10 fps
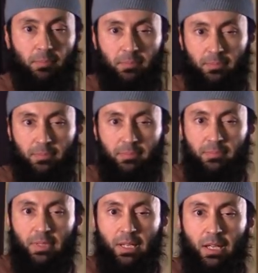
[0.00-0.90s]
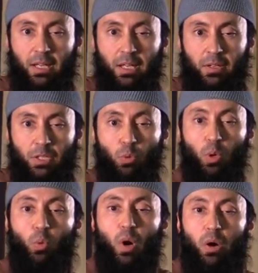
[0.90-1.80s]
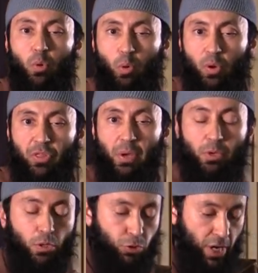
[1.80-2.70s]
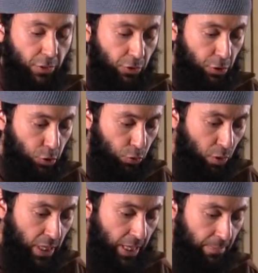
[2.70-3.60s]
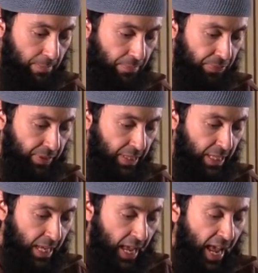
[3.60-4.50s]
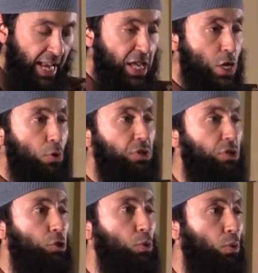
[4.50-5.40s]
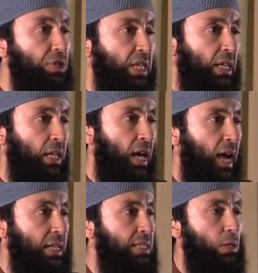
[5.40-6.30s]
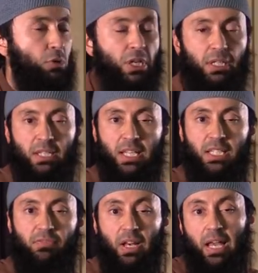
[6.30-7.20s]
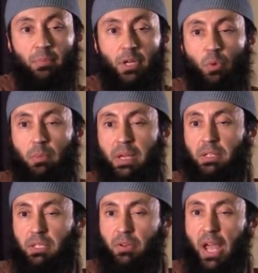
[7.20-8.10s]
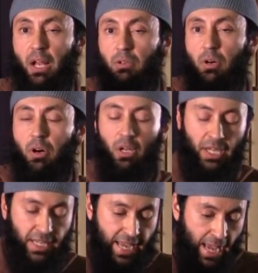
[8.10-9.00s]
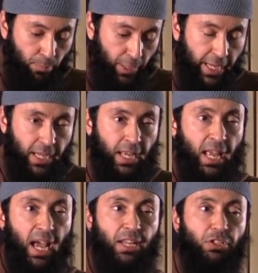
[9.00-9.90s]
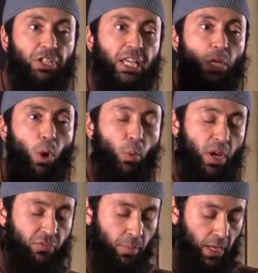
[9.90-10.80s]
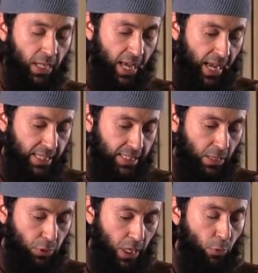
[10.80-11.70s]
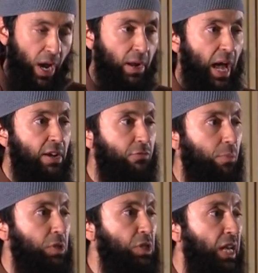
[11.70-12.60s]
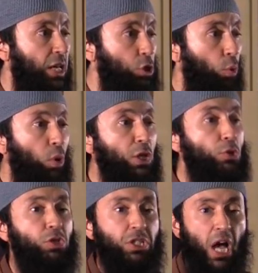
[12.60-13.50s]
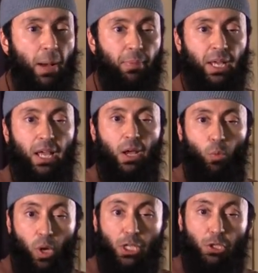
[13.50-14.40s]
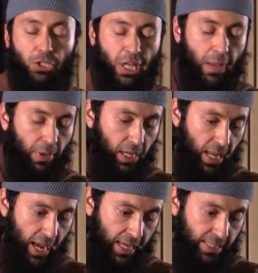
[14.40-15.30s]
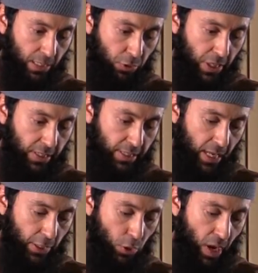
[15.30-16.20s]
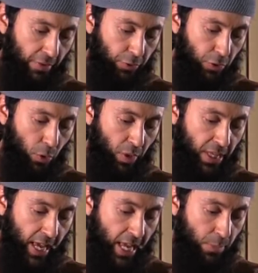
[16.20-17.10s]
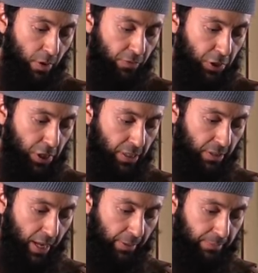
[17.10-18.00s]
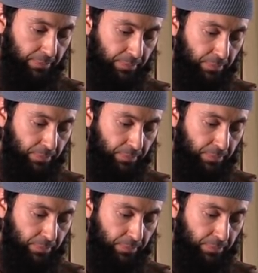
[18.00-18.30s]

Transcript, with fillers: them. You will quarrel with them. You'll try to destroy them. And he uses tools, as Allah Azza wa Jal says, fil khamri wal alcohol and gambling, and to take you away from Allah Azza wa Jal and from a salah. So will you stop? Will you stop? Allah Azza wa Jal is telling you after knowing the aim of the shaitan.